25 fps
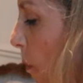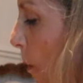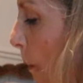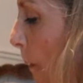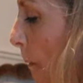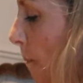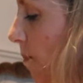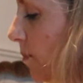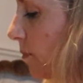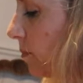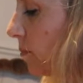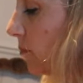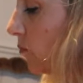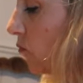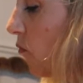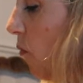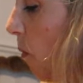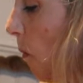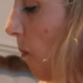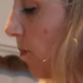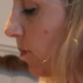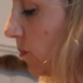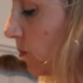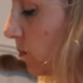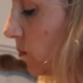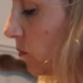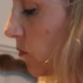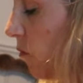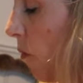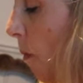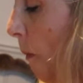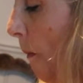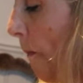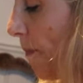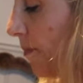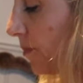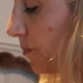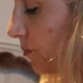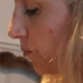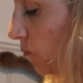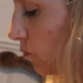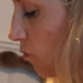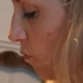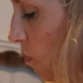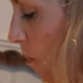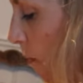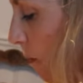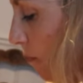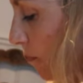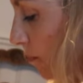caught up for this
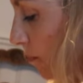life?